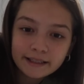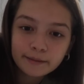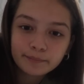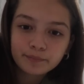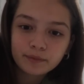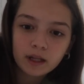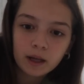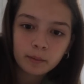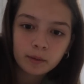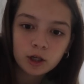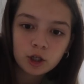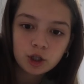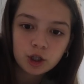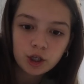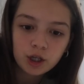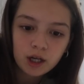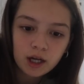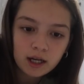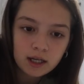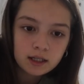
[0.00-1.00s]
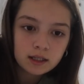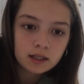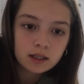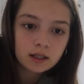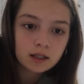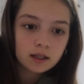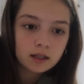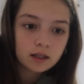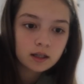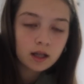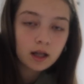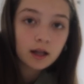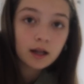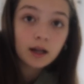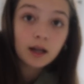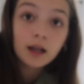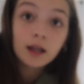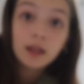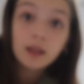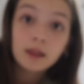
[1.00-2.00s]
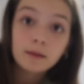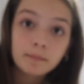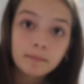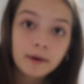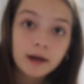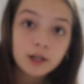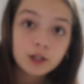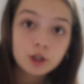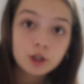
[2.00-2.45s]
I'm going to show you guys my